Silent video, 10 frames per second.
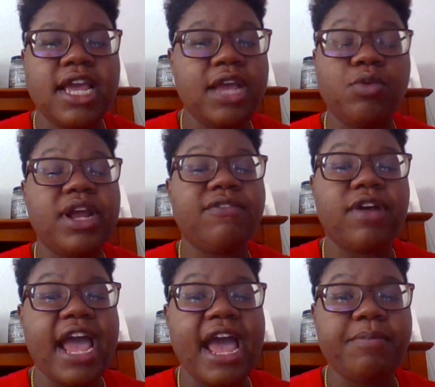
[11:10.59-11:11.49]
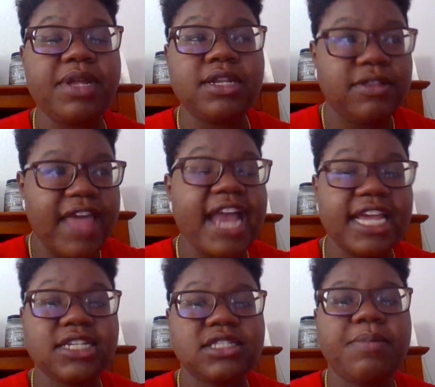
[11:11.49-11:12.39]
and whatever happened, that
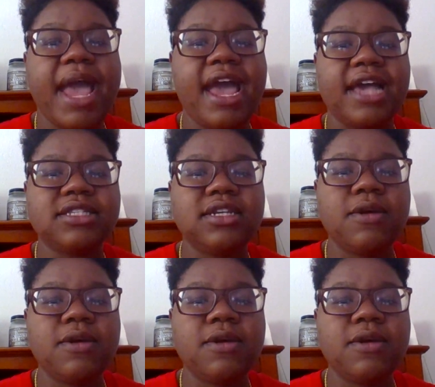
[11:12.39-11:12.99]
is the past.